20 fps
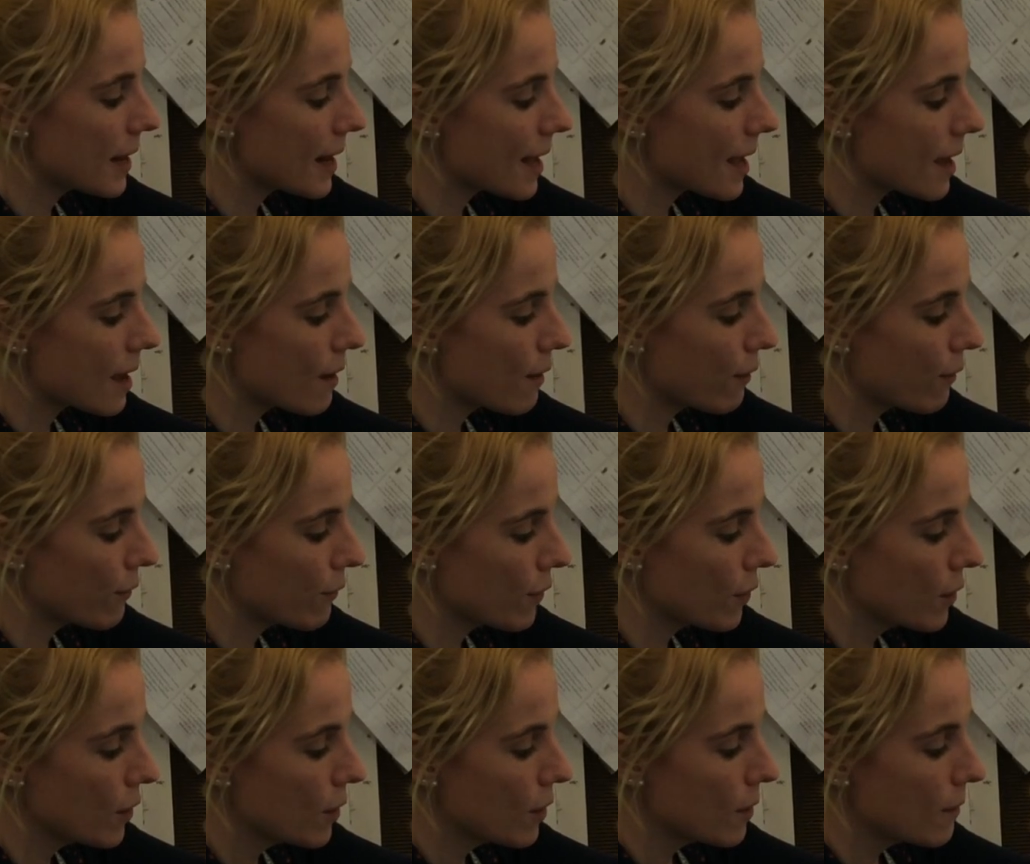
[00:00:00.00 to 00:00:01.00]
the leaf,
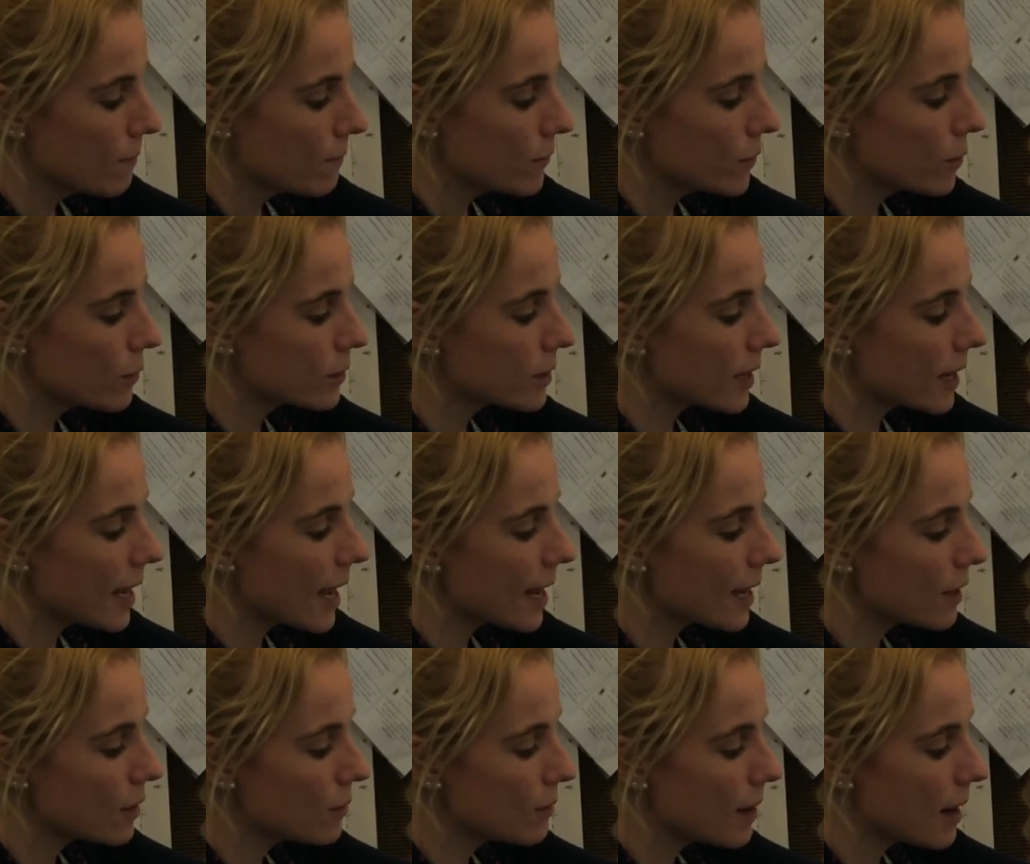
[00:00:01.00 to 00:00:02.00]
your
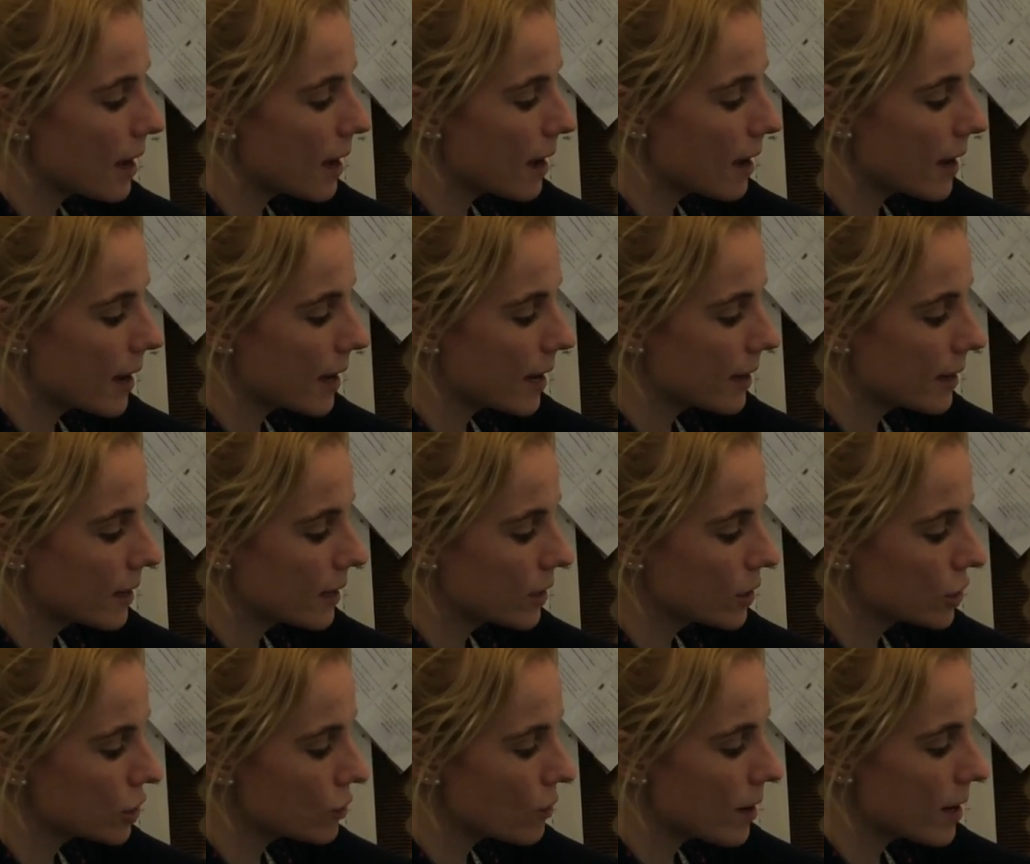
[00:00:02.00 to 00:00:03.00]
diagonal line,
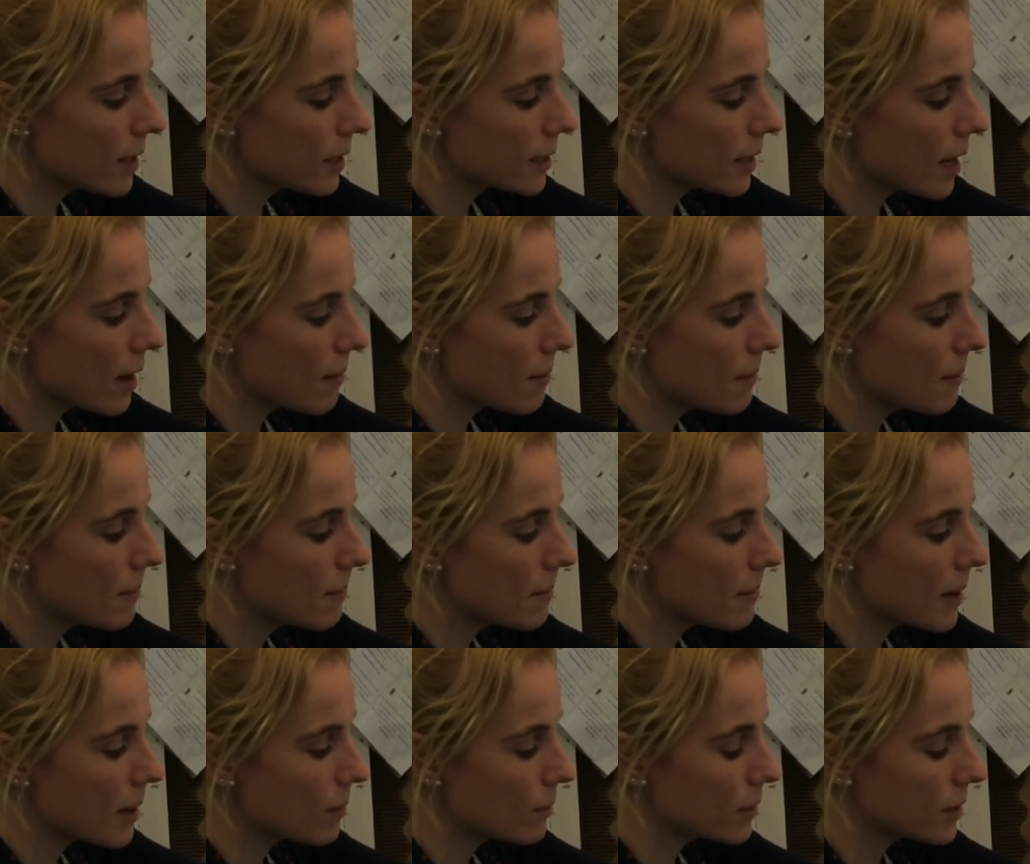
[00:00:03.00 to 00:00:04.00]
straight down,
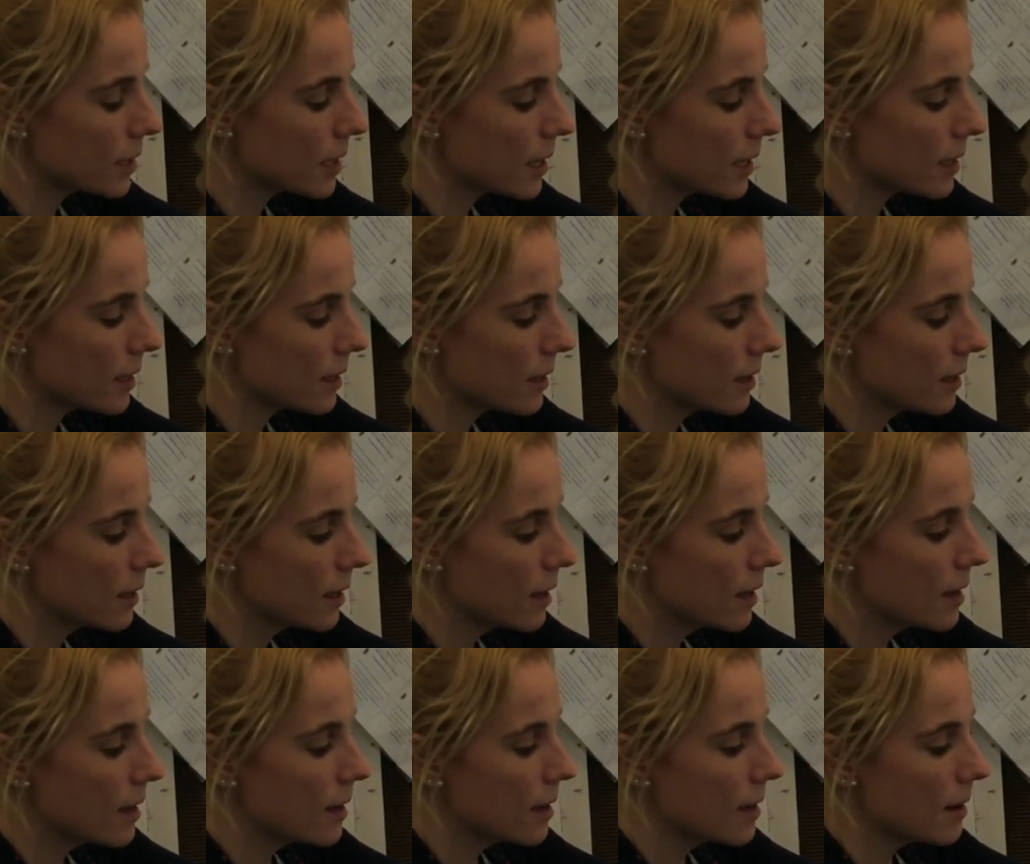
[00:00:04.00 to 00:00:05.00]
mountain,
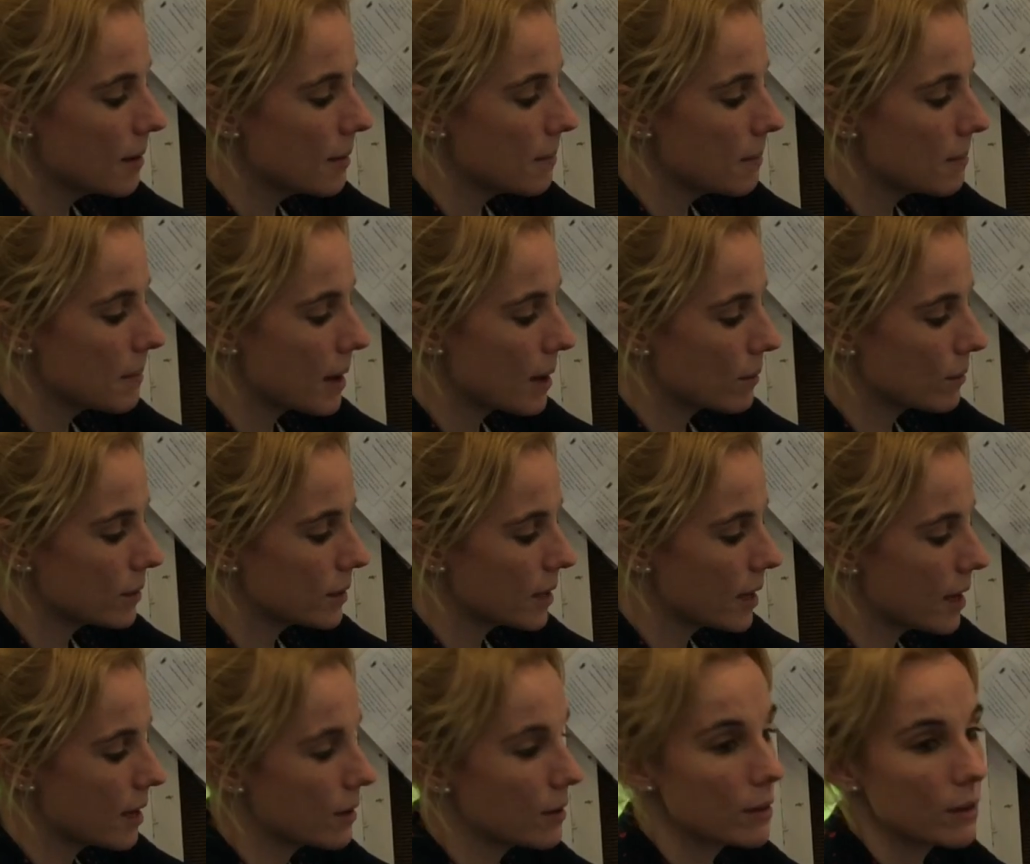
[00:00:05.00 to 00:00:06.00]

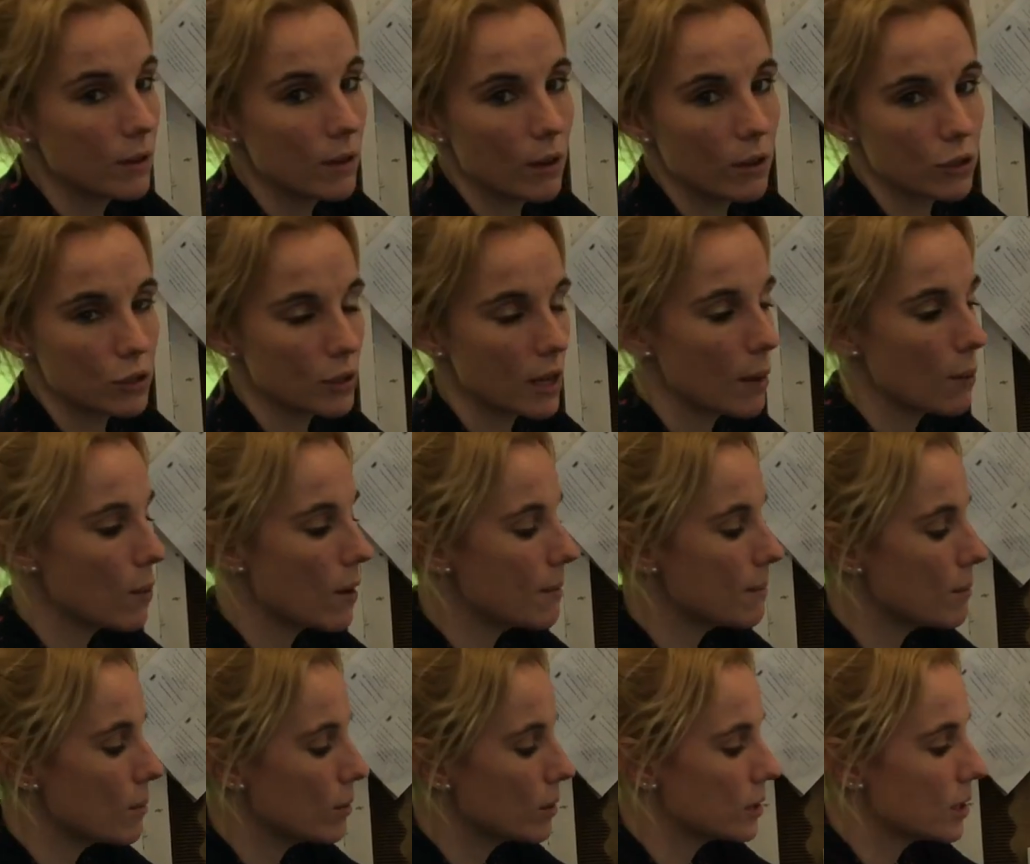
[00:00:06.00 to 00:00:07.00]
mountain. I'll do that
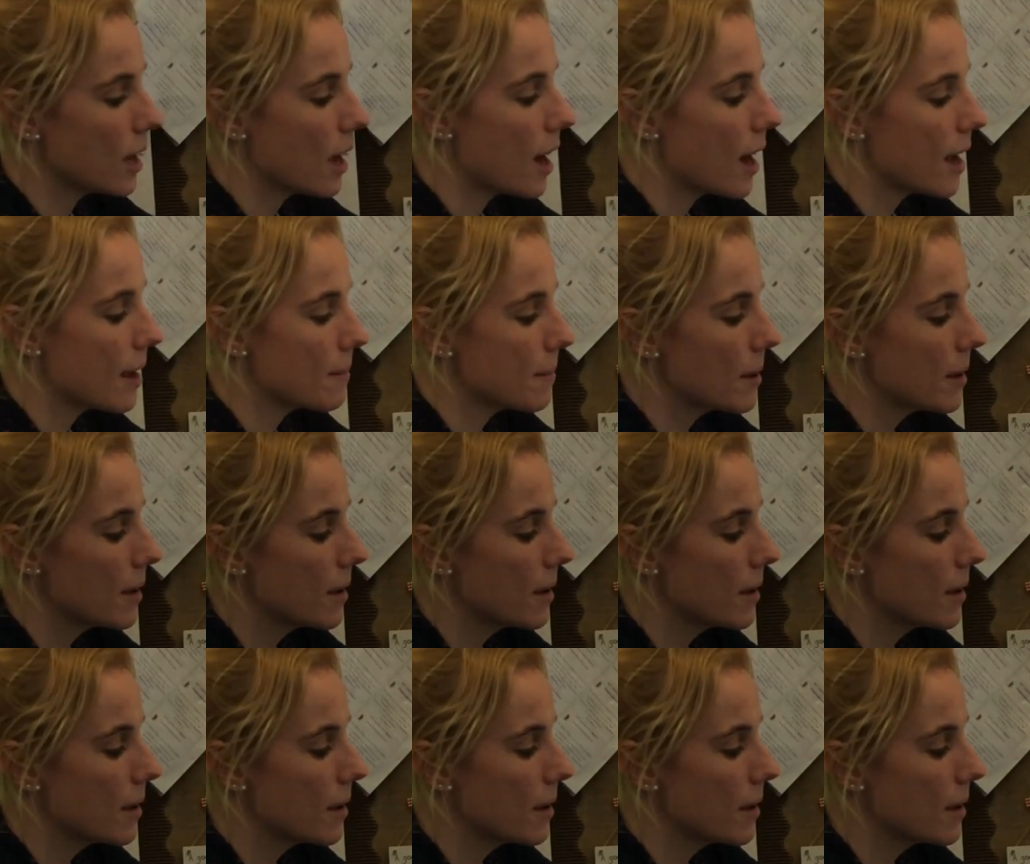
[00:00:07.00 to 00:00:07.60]
one more time.